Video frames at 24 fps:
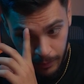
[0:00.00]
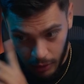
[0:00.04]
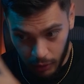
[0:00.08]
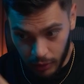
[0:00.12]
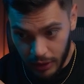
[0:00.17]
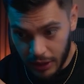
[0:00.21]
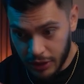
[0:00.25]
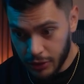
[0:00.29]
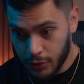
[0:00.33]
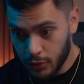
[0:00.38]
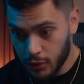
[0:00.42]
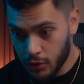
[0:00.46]

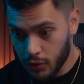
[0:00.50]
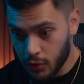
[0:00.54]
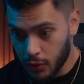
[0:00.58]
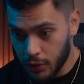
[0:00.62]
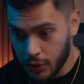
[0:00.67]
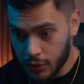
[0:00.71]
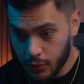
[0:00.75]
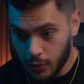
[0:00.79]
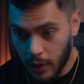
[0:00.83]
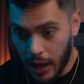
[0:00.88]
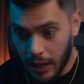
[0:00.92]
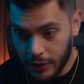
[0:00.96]
All I do is go
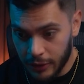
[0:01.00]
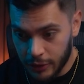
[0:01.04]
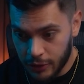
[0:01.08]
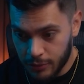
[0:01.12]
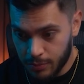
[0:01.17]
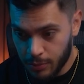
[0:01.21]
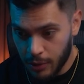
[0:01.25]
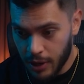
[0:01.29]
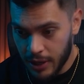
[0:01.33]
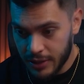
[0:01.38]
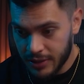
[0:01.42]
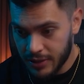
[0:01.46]
into
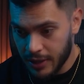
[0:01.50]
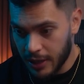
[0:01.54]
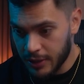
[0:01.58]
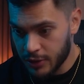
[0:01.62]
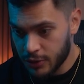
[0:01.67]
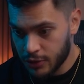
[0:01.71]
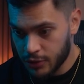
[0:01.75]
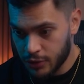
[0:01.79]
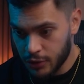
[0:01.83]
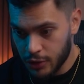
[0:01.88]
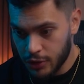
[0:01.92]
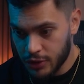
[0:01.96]
AliExpress, I
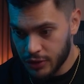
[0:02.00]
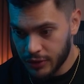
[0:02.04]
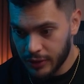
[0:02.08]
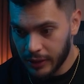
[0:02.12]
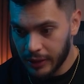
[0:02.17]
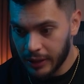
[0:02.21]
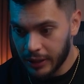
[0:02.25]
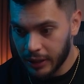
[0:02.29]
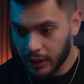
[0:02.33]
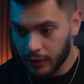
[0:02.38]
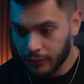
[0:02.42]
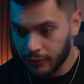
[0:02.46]
search
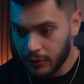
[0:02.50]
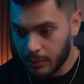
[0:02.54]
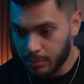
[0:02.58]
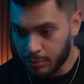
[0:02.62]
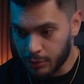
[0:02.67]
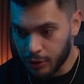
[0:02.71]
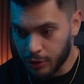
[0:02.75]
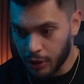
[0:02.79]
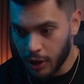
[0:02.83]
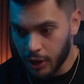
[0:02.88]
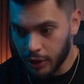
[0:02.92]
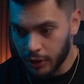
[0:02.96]
the link of the
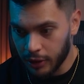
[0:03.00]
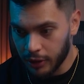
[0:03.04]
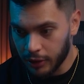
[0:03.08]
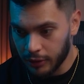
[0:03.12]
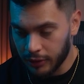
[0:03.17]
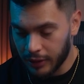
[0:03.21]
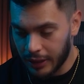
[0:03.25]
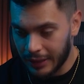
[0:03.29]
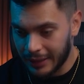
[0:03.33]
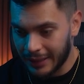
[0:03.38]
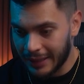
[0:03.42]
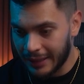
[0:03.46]

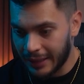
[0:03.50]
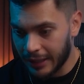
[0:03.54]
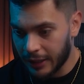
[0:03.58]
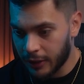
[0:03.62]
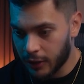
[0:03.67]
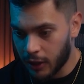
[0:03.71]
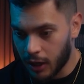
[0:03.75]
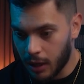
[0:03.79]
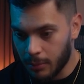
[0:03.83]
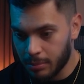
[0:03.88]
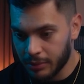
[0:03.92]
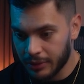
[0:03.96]
product, and then I
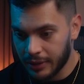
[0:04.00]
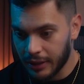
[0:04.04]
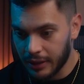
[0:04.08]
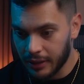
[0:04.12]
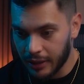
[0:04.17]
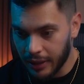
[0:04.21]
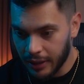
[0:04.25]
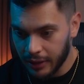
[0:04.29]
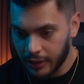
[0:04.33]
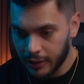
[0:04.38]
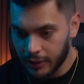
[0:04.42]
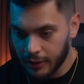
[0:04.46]
copy the
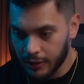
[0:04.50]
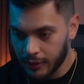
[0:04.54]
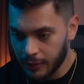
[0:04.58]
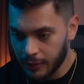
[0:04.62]
link.